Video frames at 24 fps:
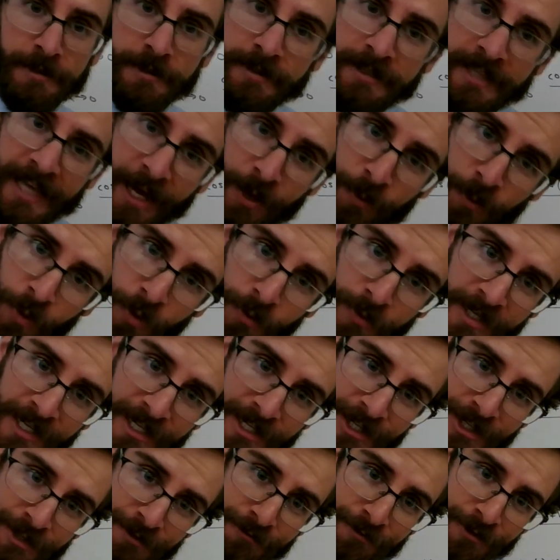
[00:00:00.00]
That won't
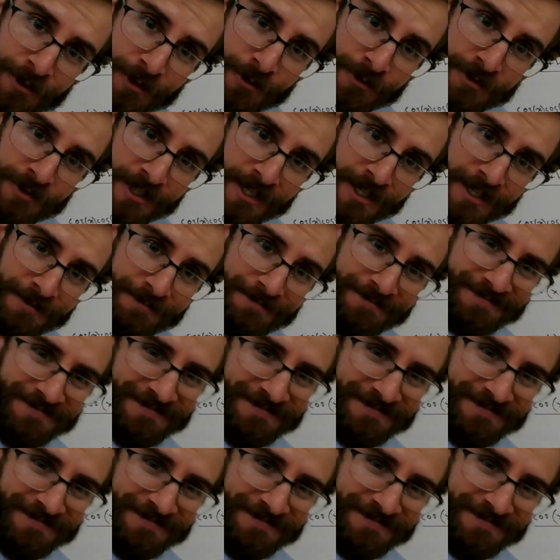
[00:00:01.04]
get confusing.